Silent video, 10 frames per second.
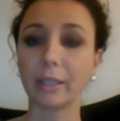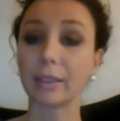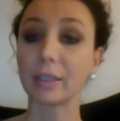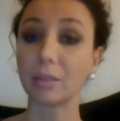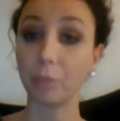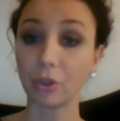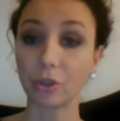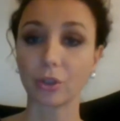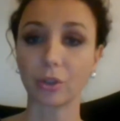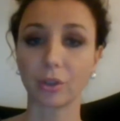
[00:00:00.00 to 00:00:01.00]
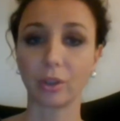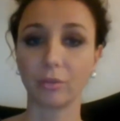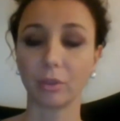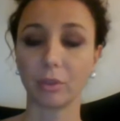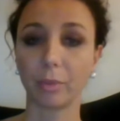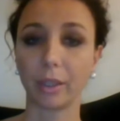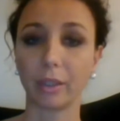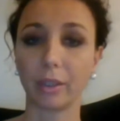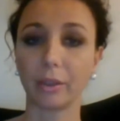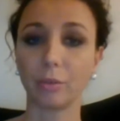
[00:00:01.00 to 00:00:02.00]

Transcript: the speech given by